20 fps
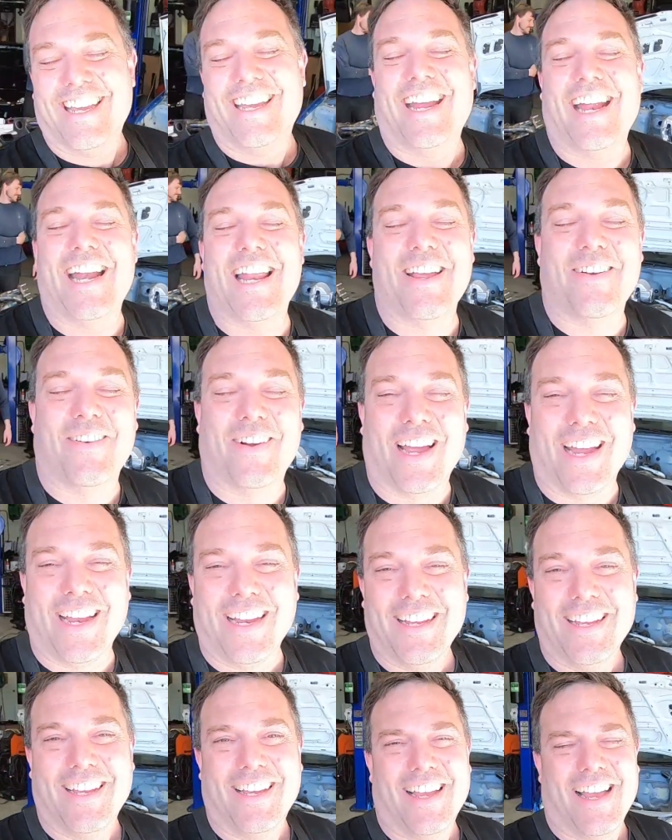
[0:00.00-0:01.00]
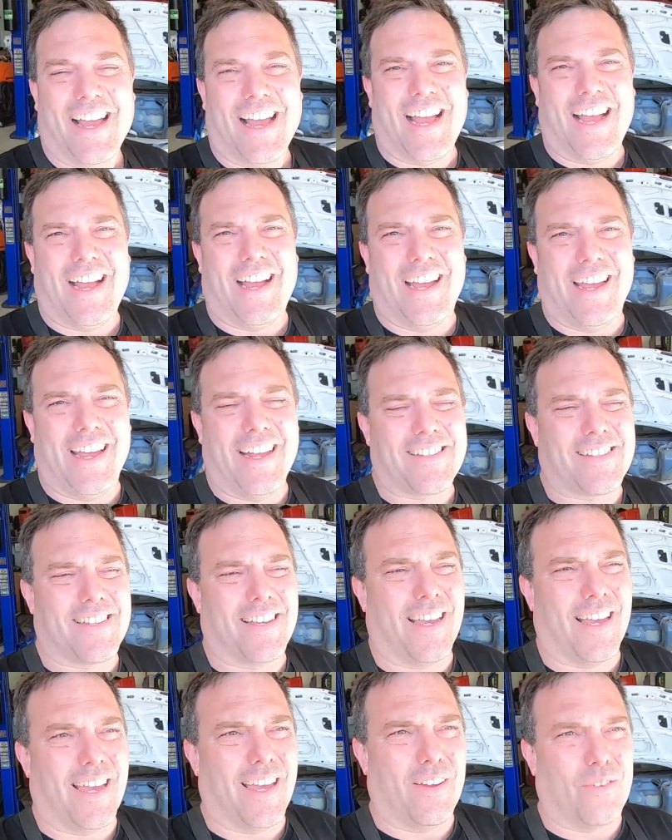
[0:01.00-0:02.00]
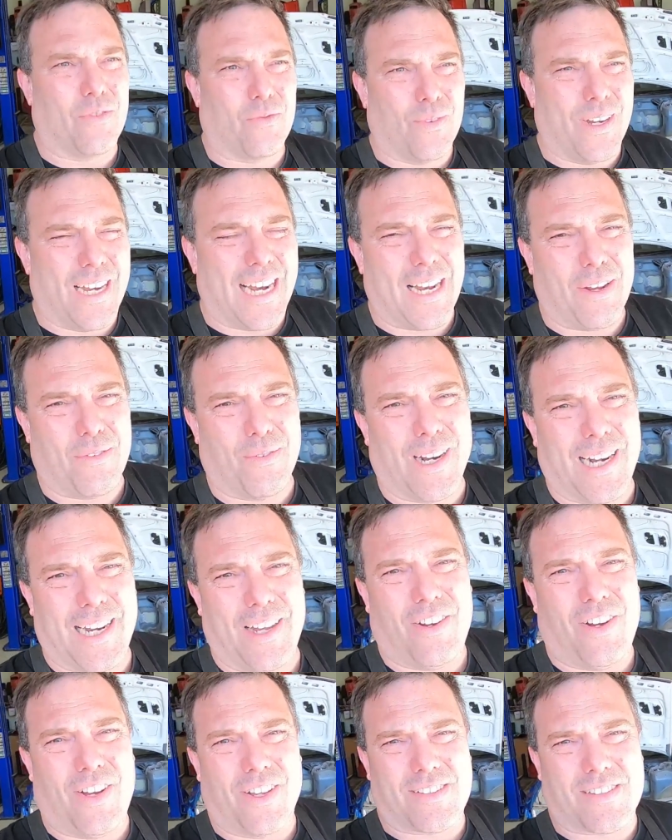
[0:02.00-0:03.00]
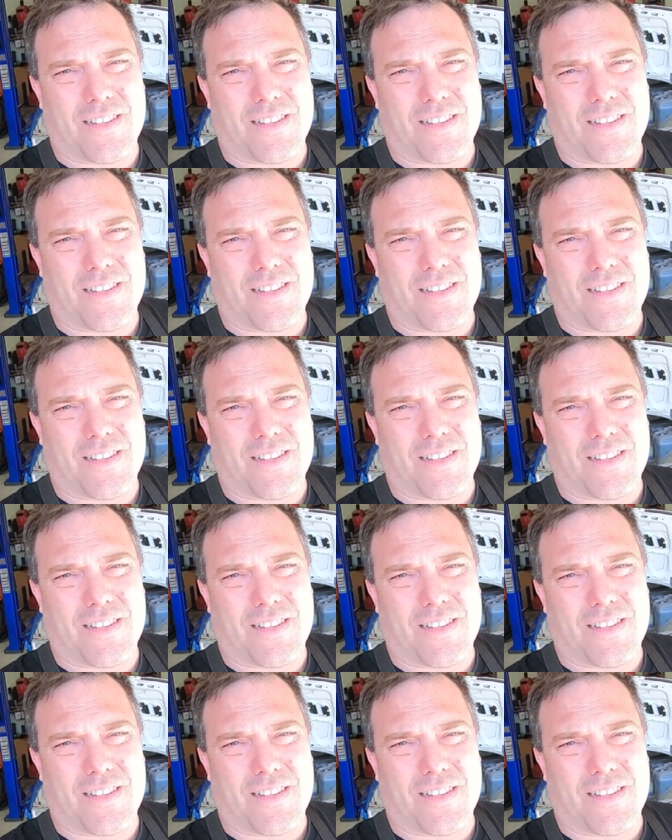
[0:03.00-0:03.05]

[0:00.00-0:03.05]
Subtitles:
Anyway, it's a really, really hot